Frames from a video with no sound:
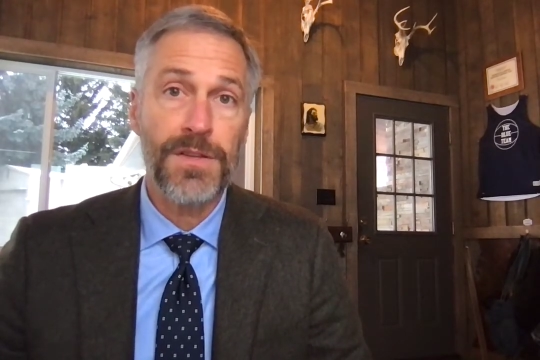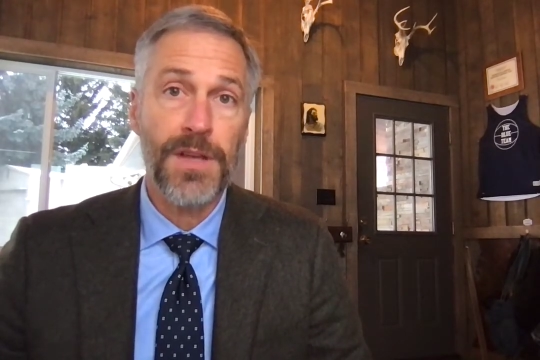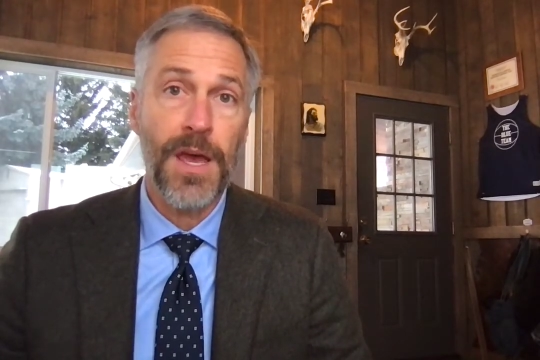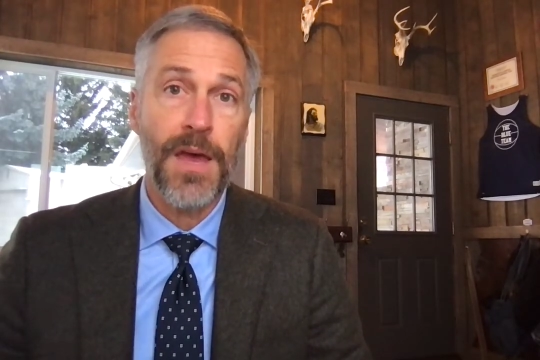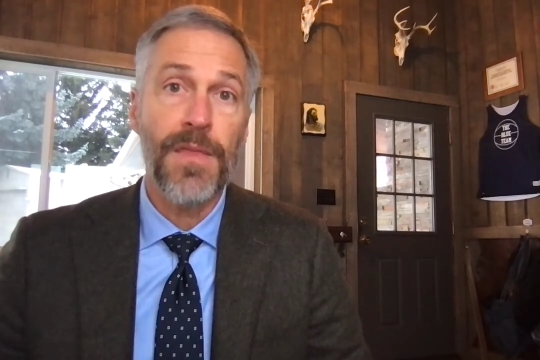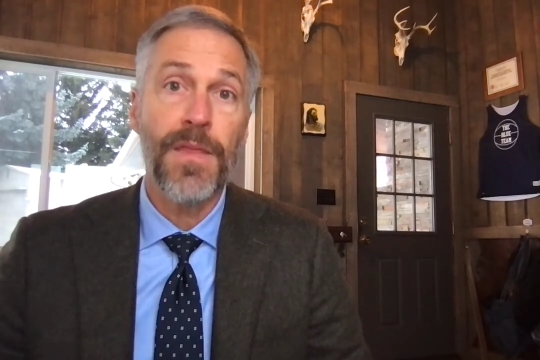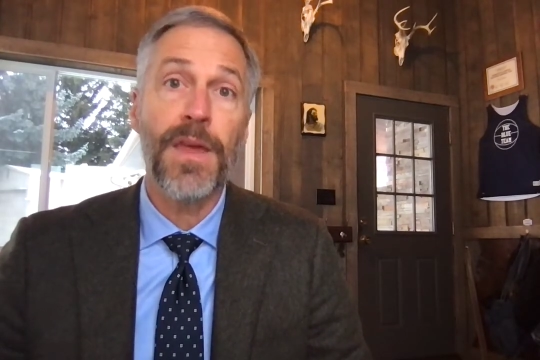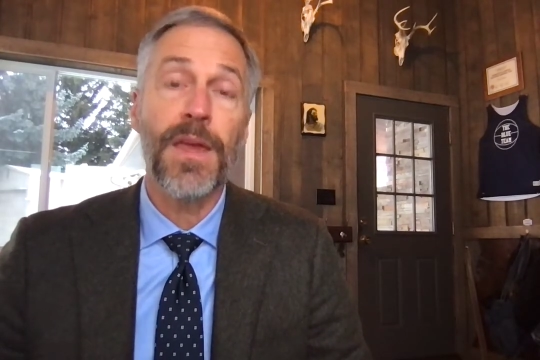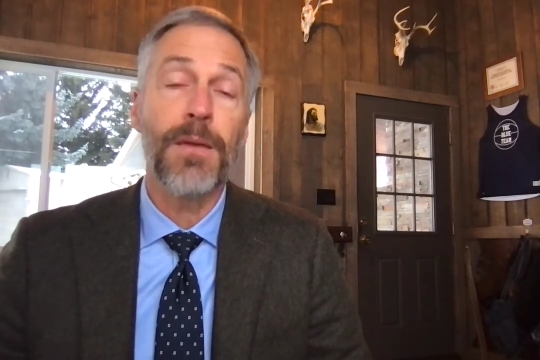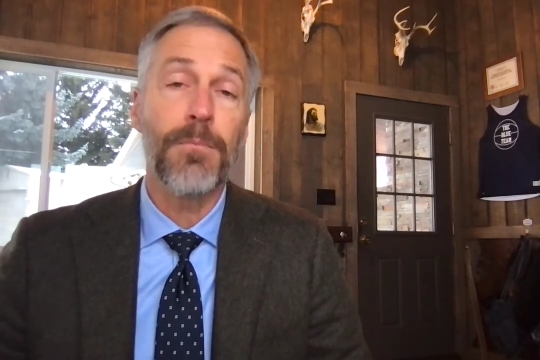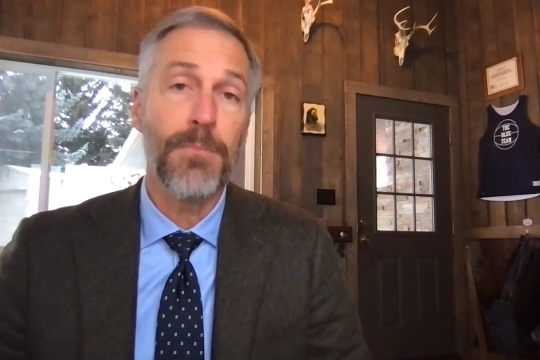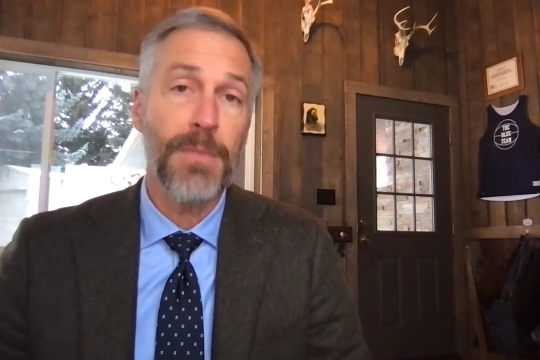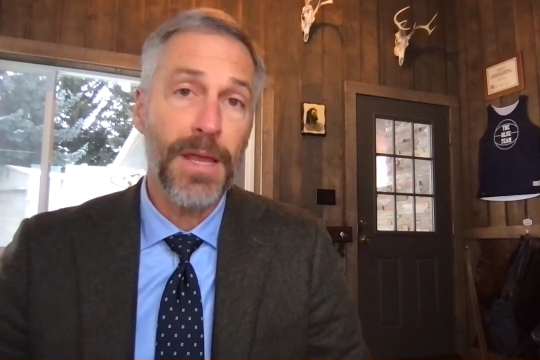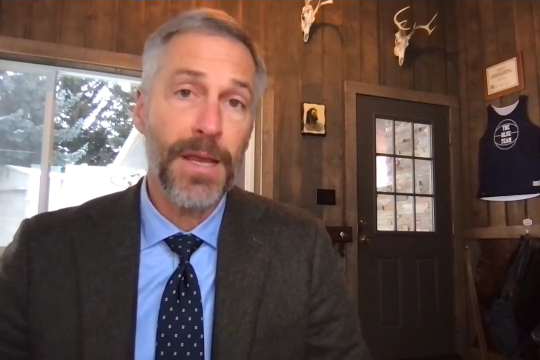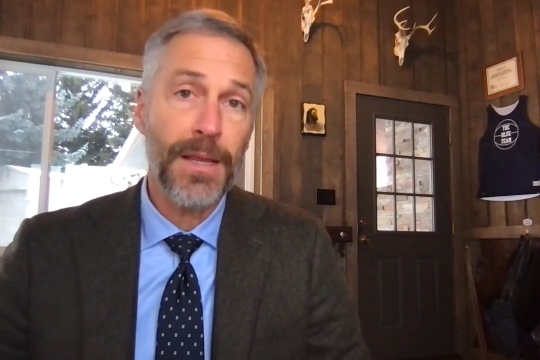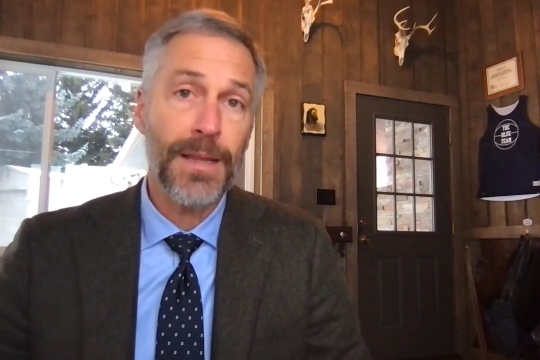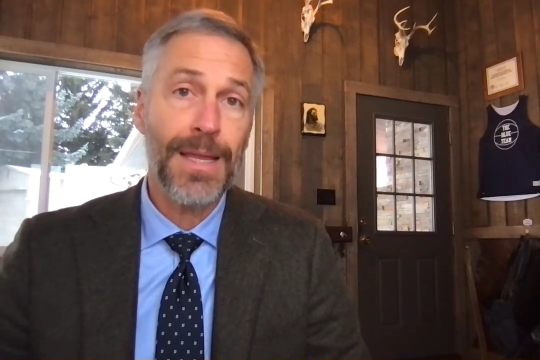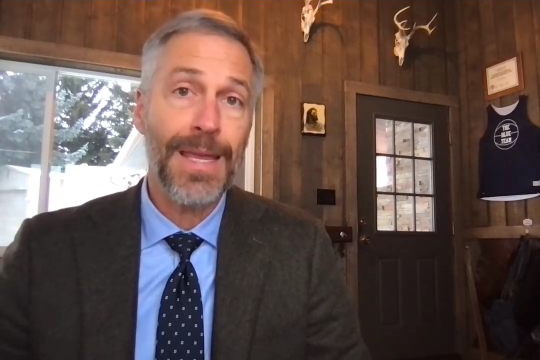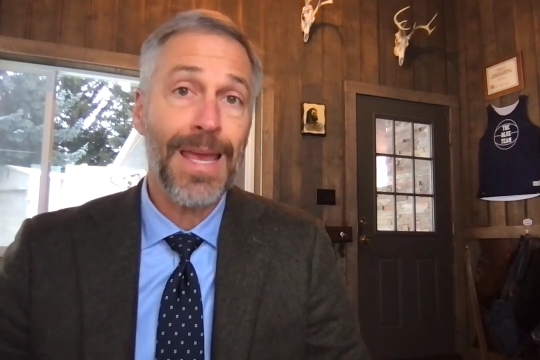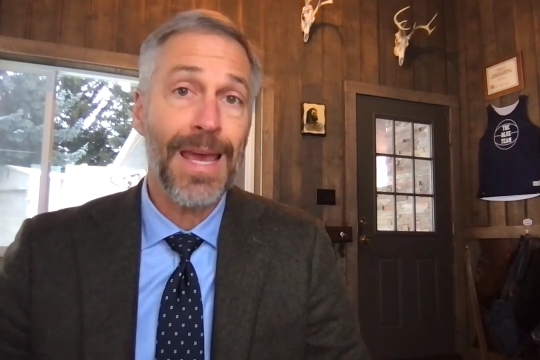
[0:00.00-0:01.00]
and they
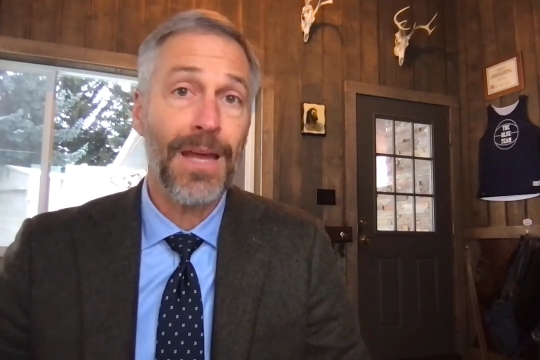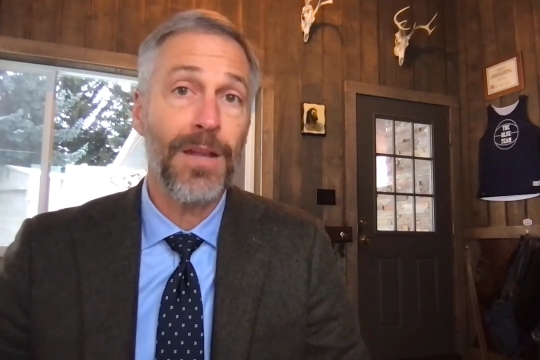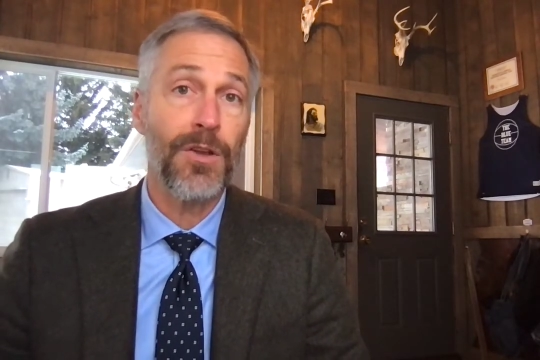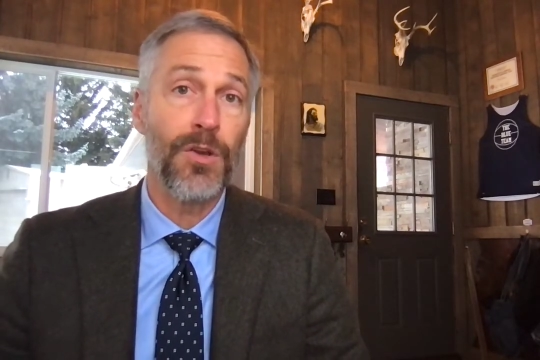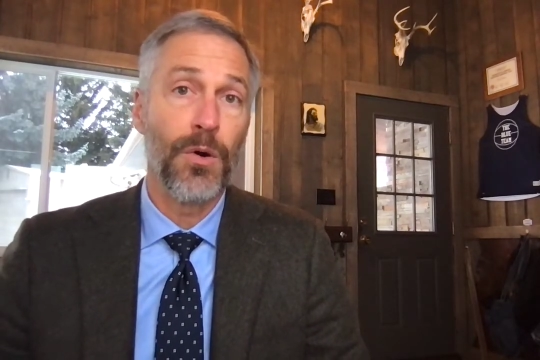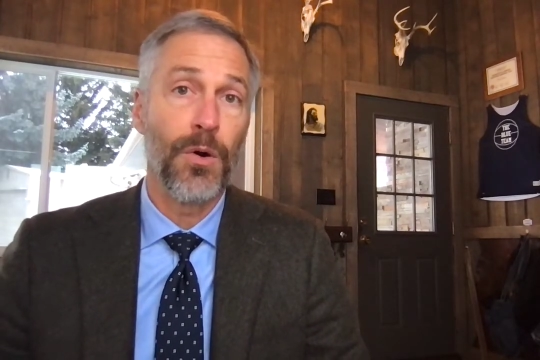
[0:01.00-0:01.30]
immediately head